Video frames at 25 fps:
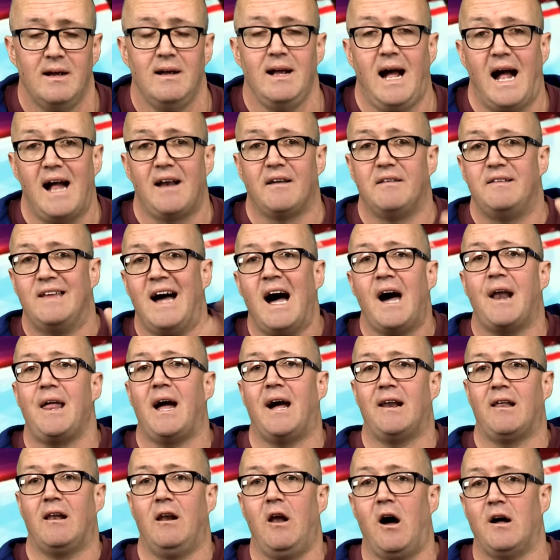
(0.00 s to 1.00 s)
And that
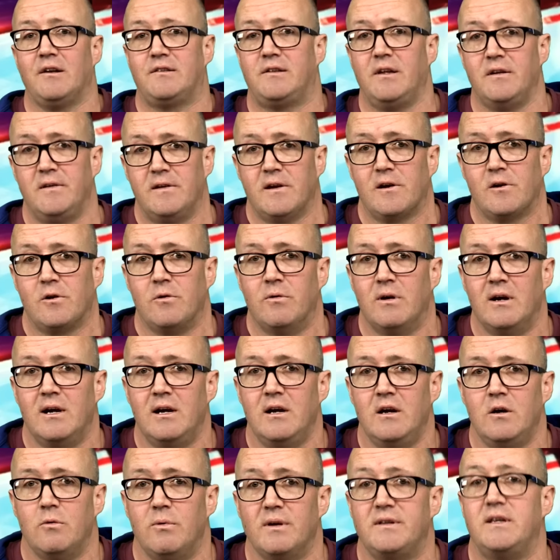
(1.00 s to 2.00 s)
had a lot to do
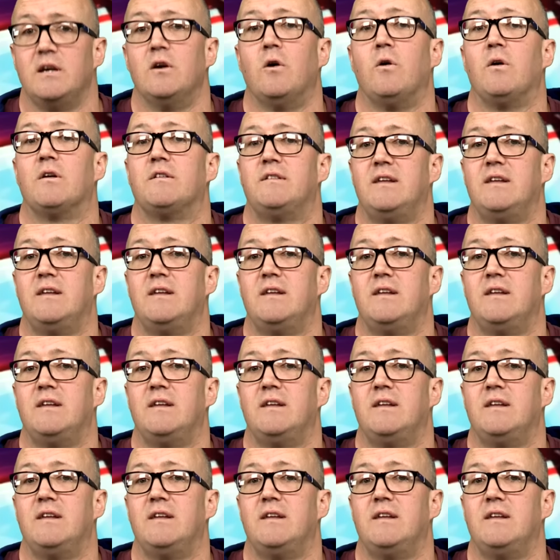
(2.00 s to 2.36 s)
with the old